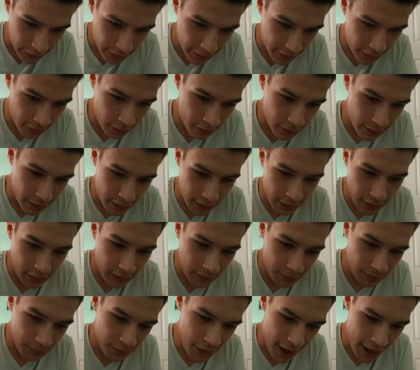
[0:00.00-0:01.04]
let's
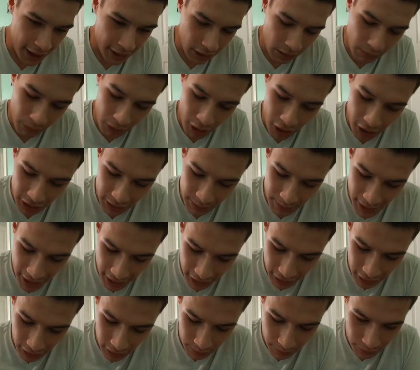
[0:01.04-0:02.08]
quickly pack the box
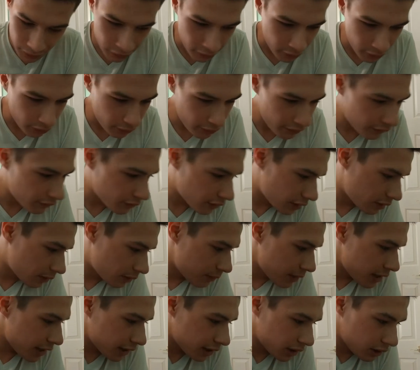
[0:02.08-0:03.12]
back up, throw
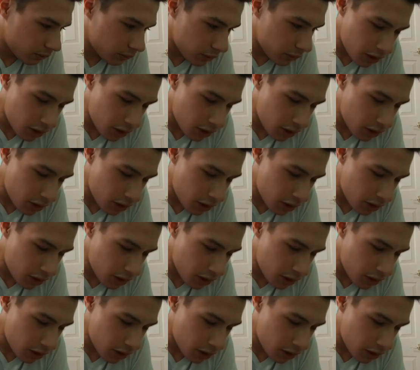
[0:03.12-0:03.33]
everything back in the